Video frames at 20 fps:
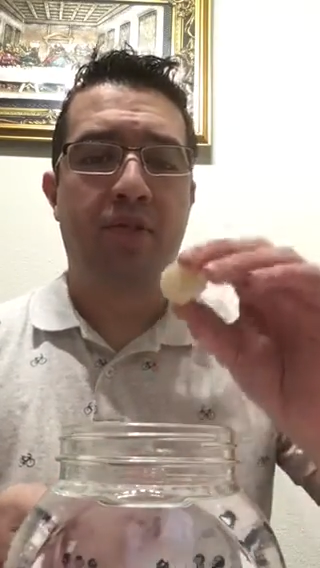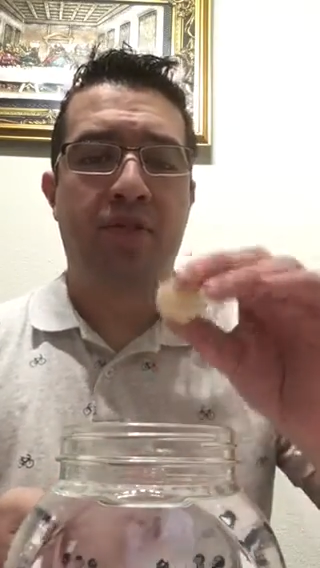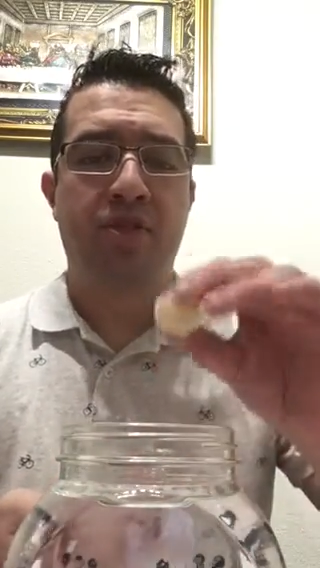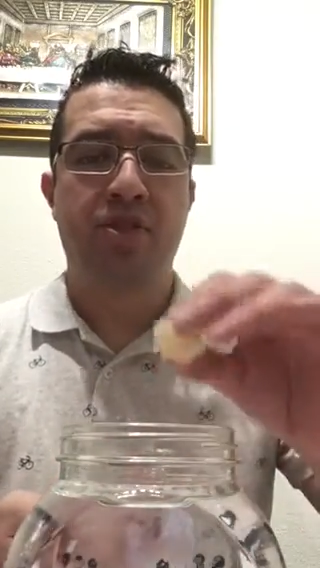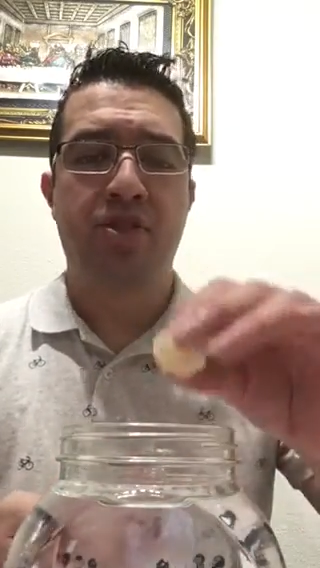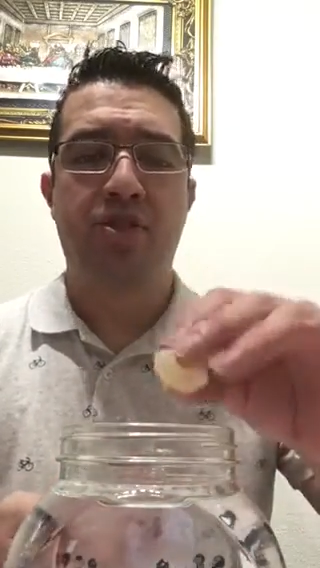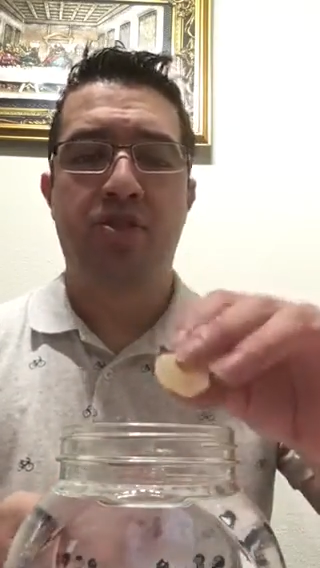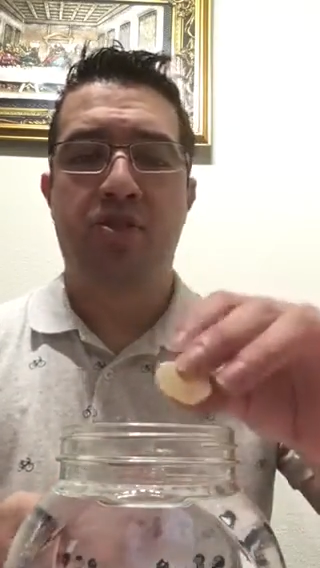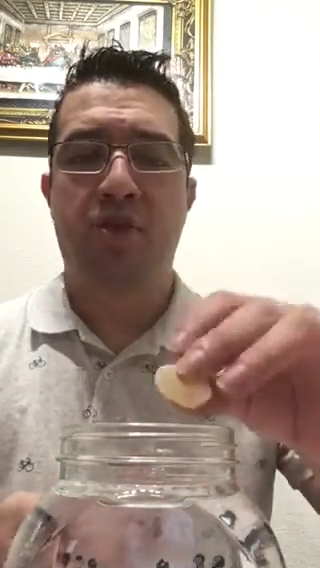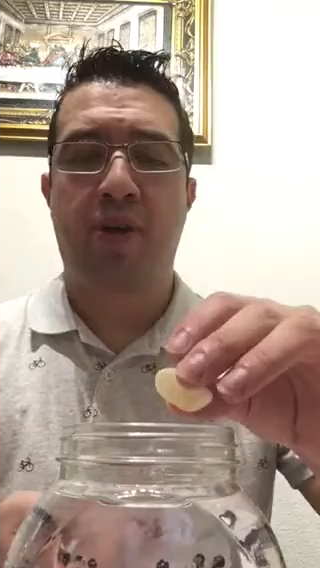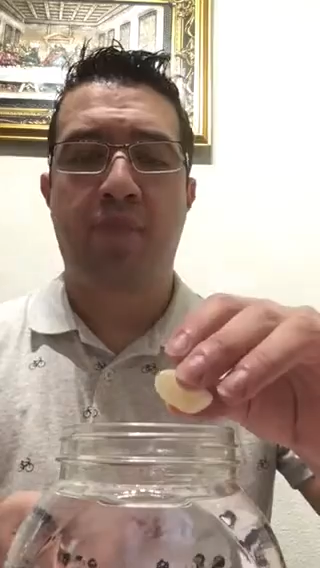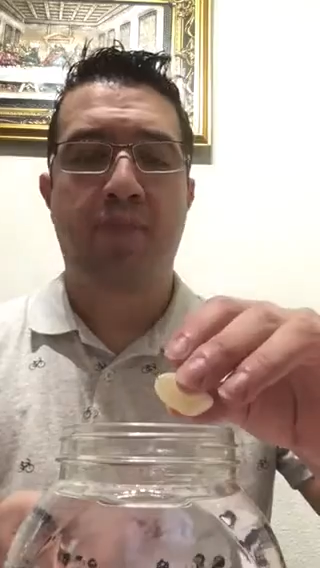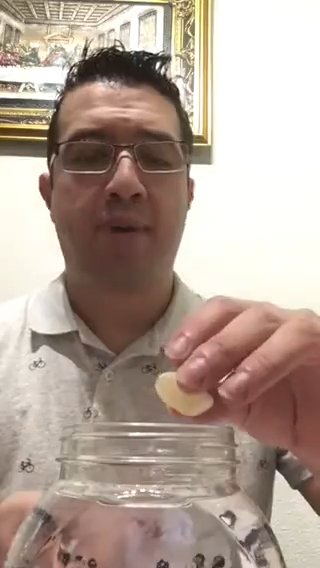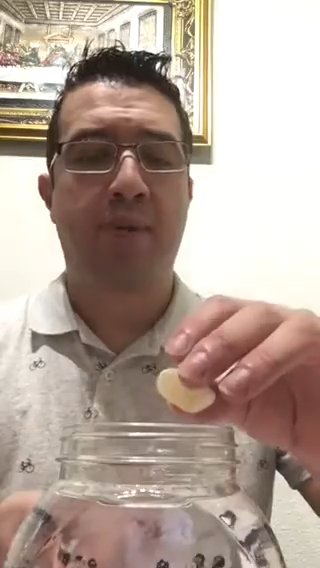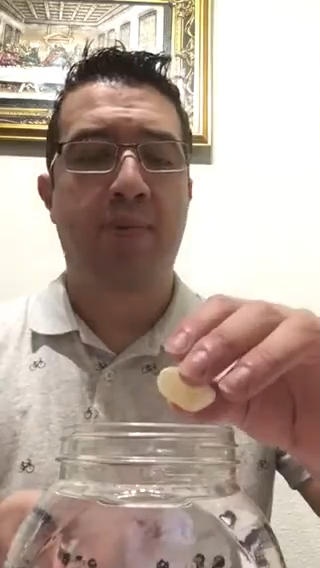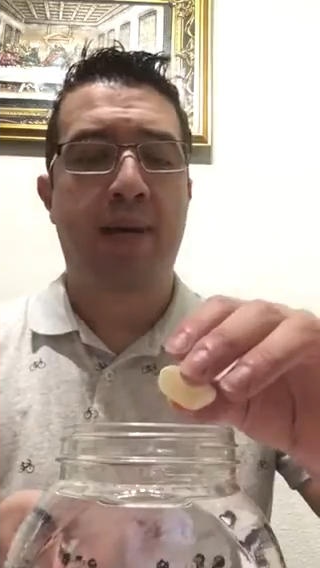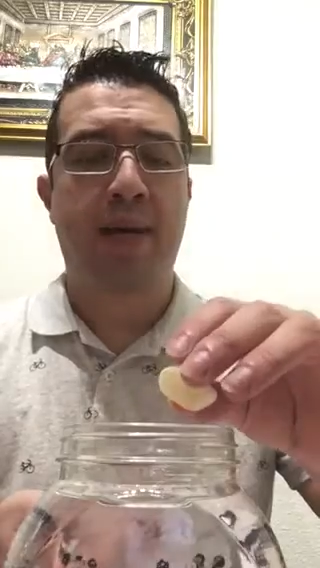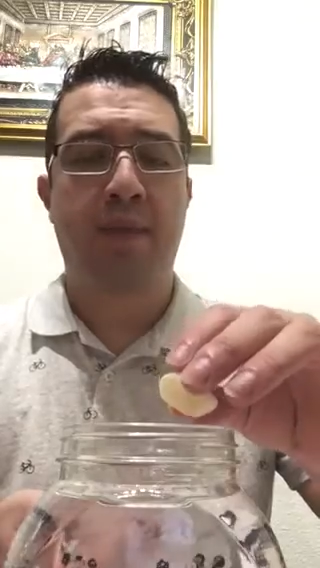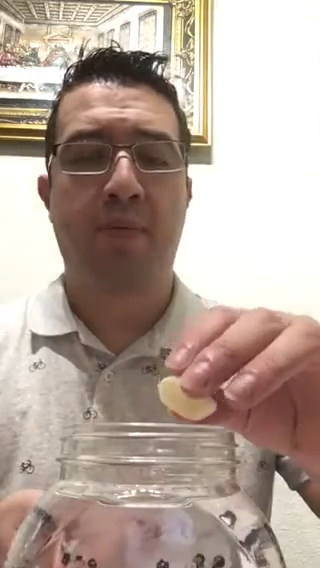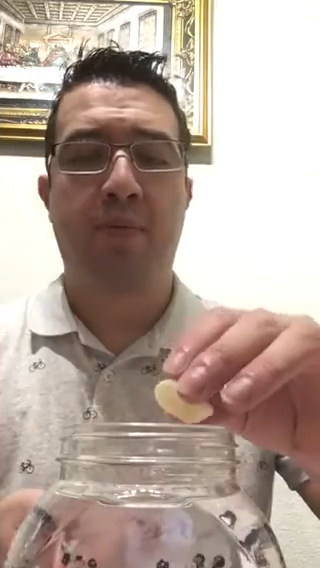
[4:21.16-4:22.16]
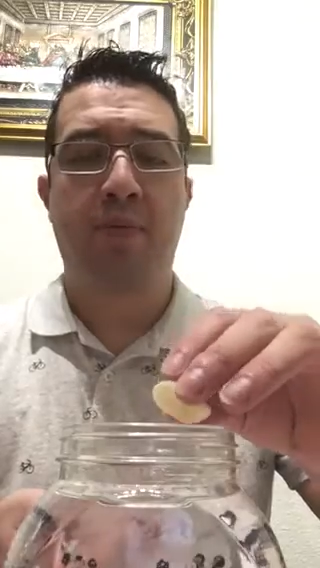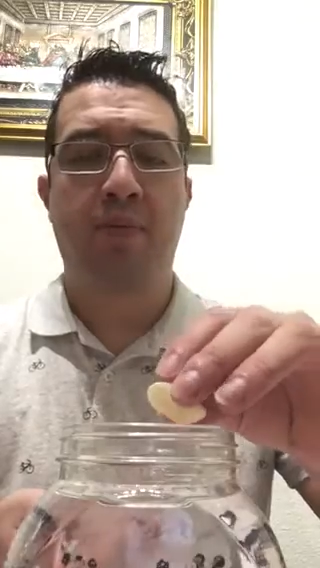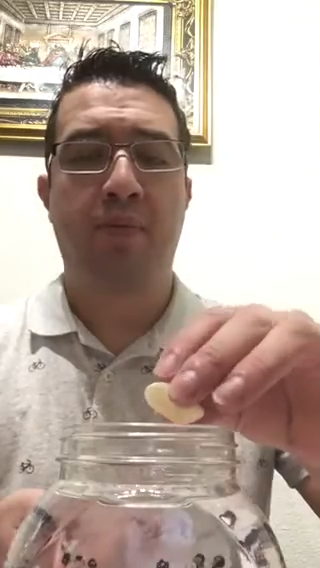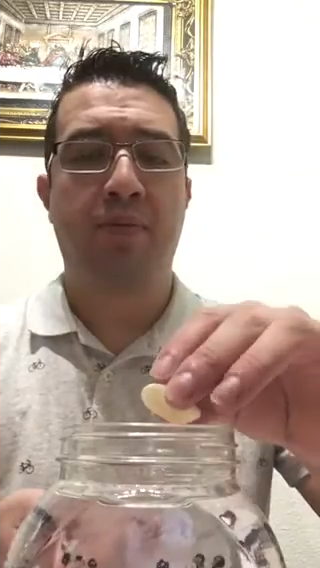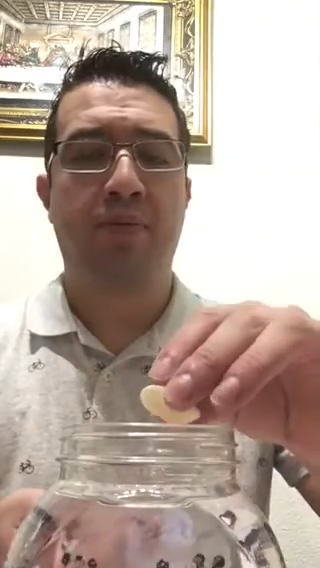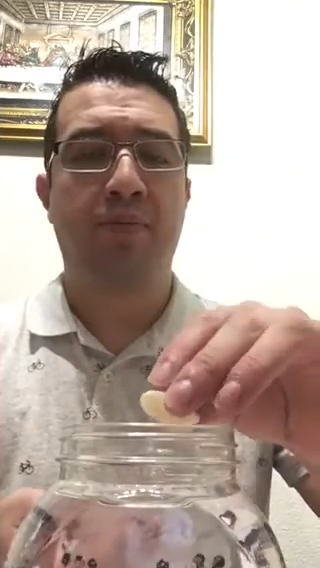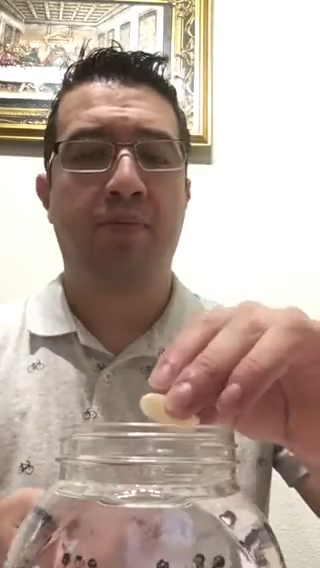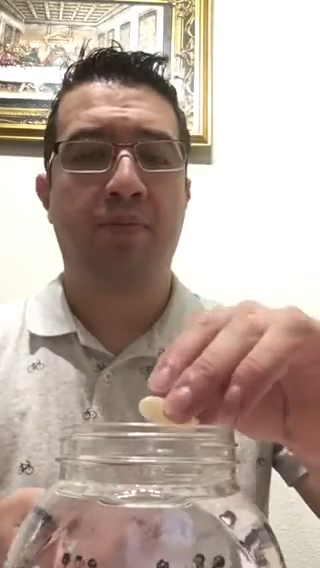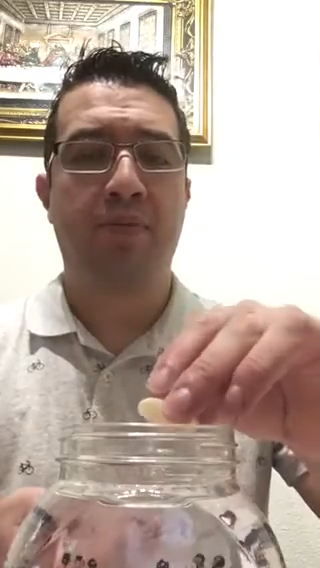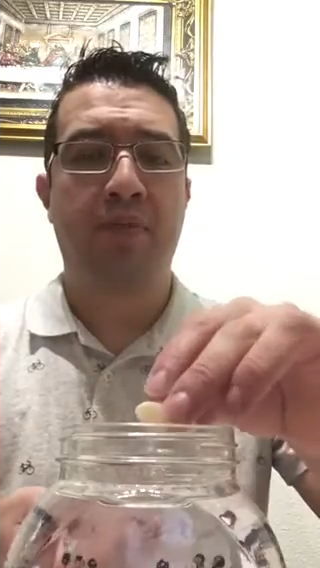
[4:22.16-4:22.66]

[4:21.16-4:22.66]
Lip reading: just drop your pebble